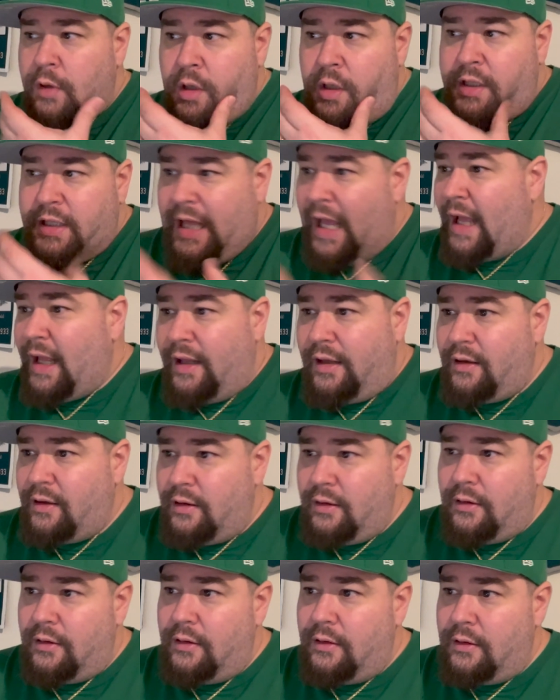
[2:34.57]
Yet,
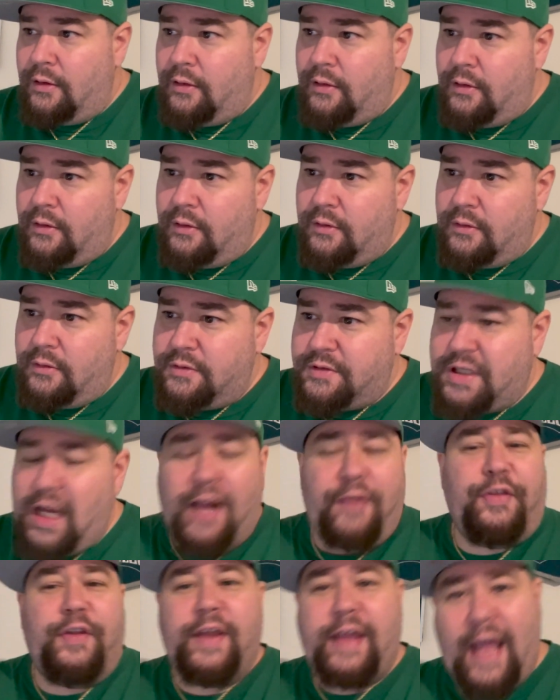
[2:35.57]

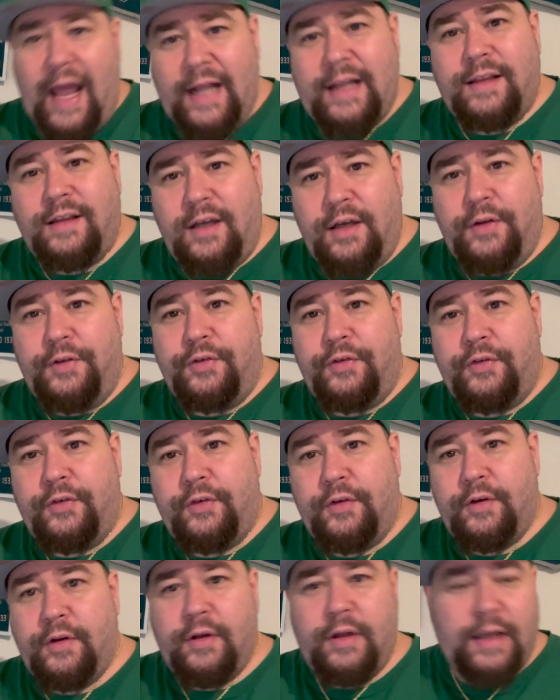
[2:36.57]
Jonathan Gannon does.
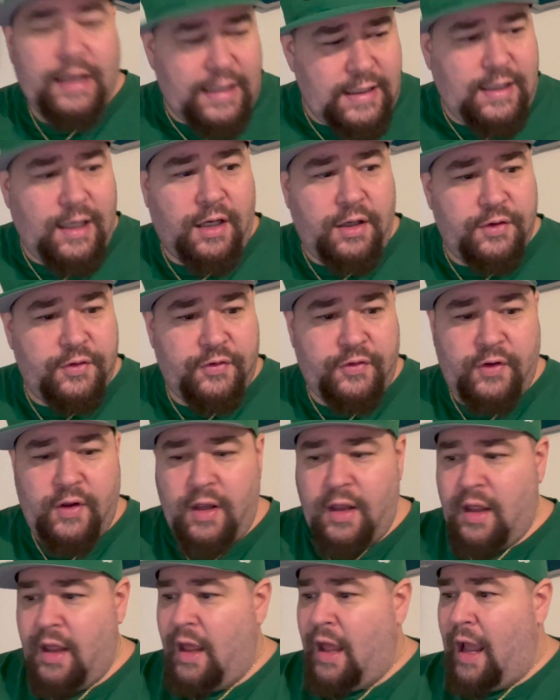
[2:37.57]
He does.
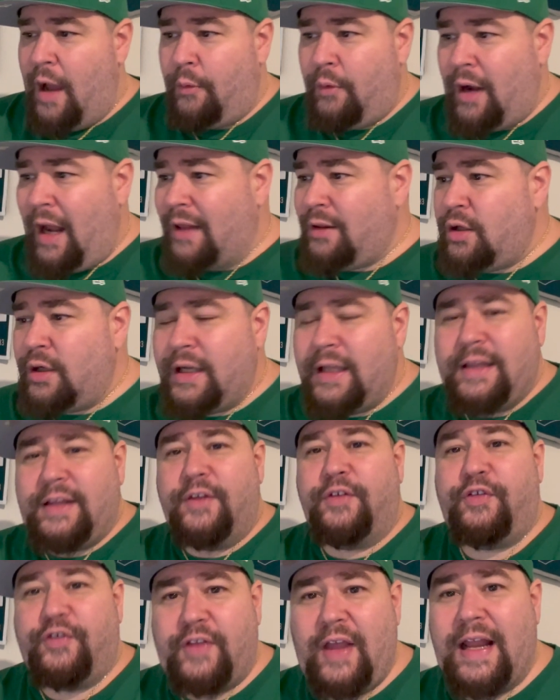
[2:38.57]
And when I look at the
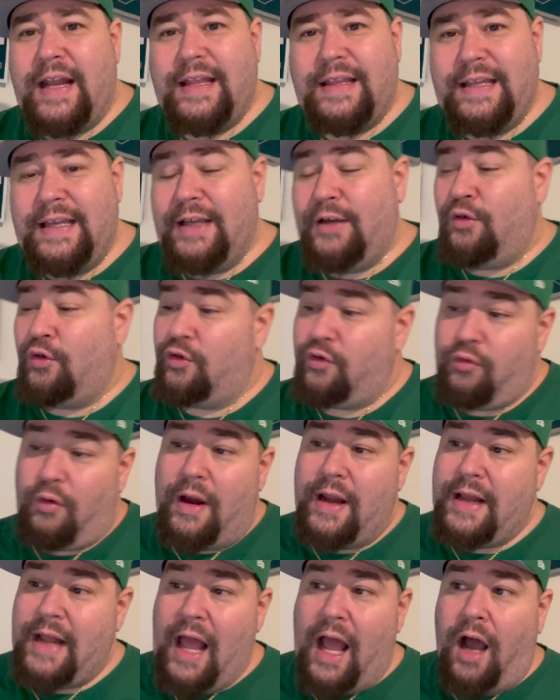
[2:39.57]
state of the Eagles
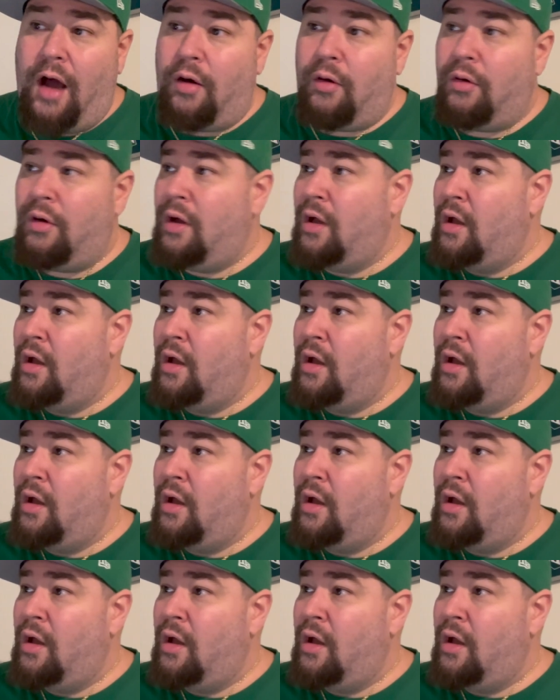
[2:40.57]
right now,